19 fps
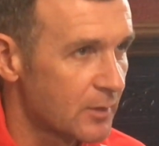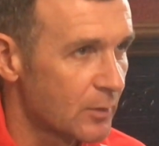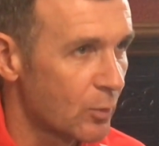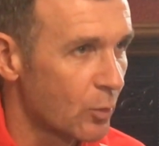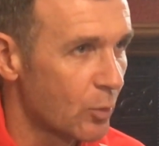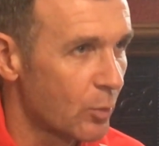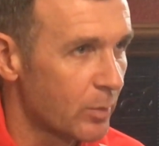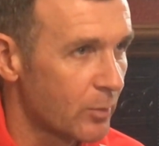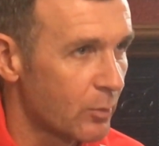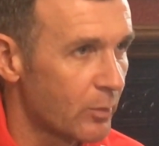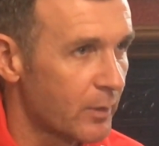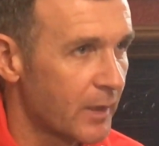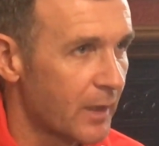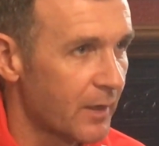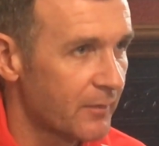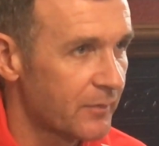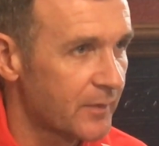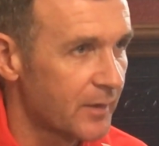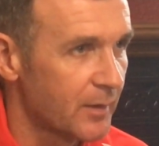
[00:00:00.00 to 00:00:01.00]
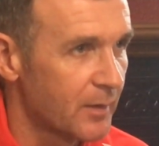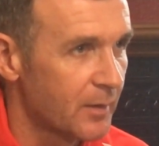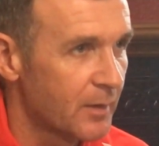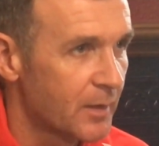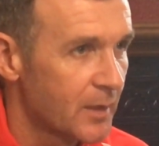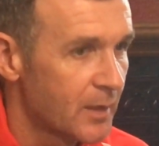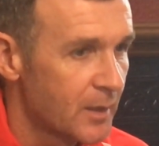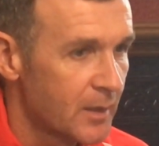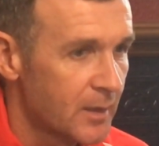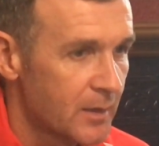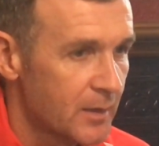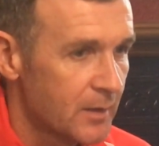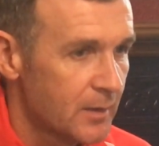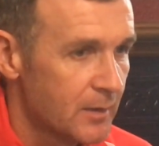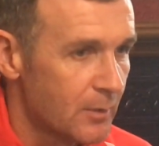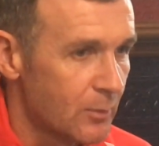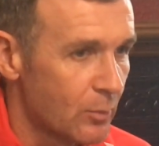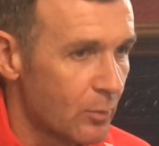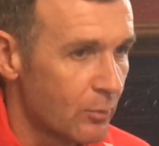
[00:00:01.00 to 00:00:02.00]
You know, we're going to have to,
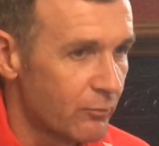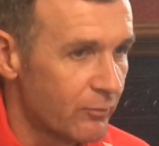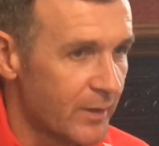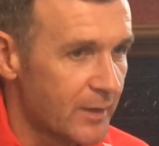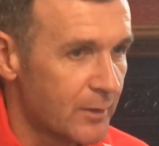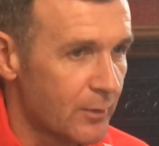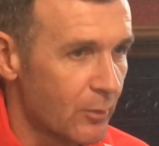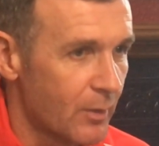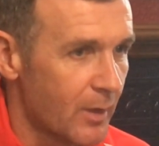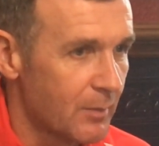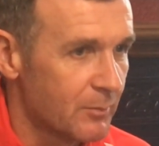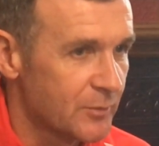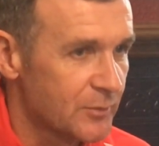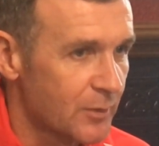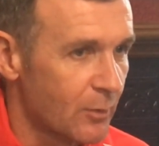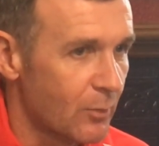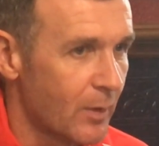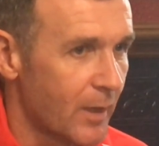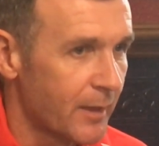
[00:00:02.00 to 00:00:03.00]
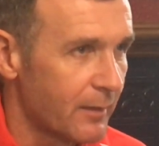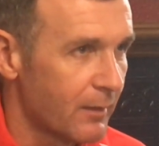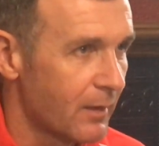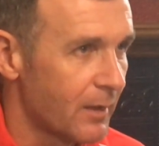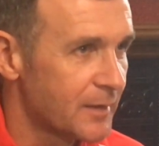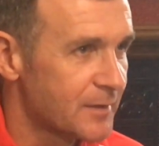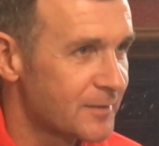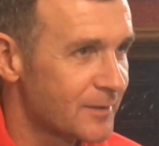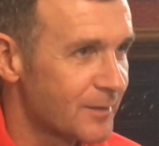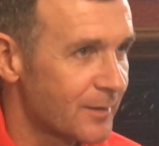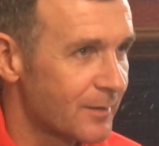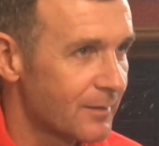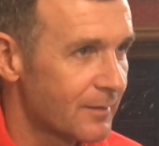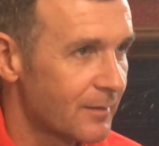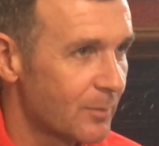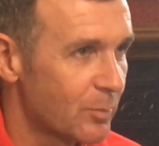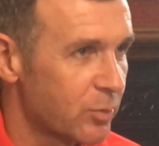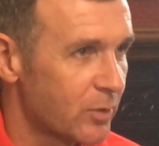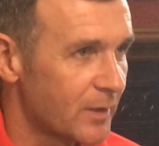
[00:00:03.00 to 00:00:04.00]
you know, right now I'm still analysing
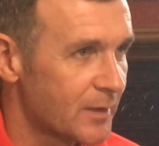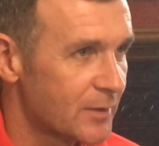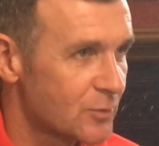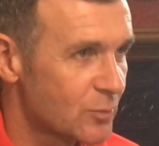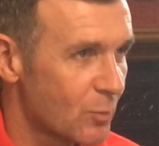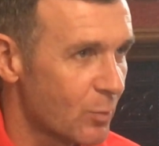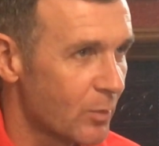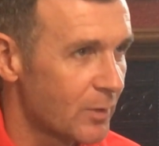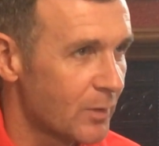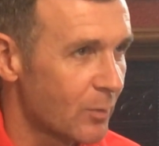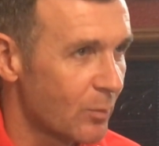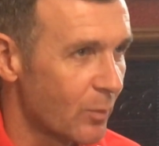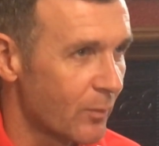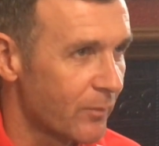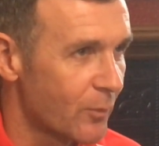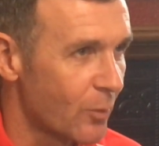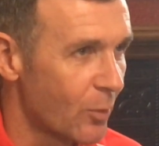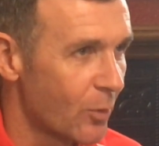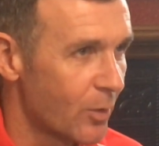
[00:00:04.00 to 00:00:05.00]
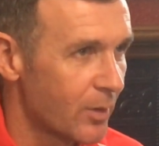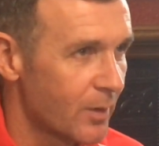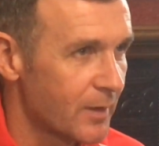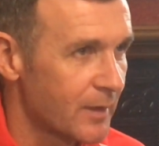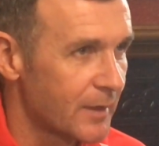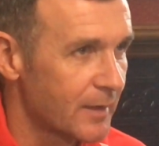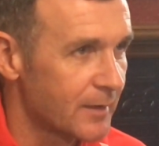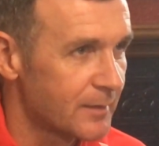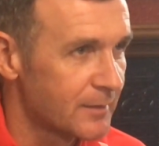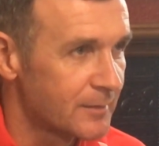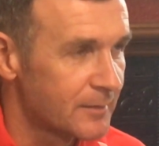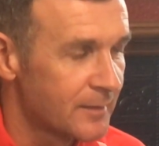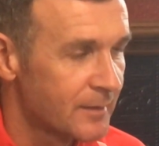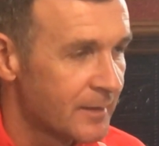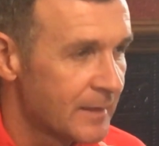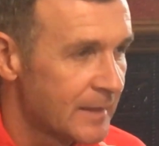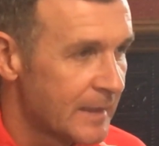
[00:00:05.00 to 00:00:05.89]
the playing squad that we've got, and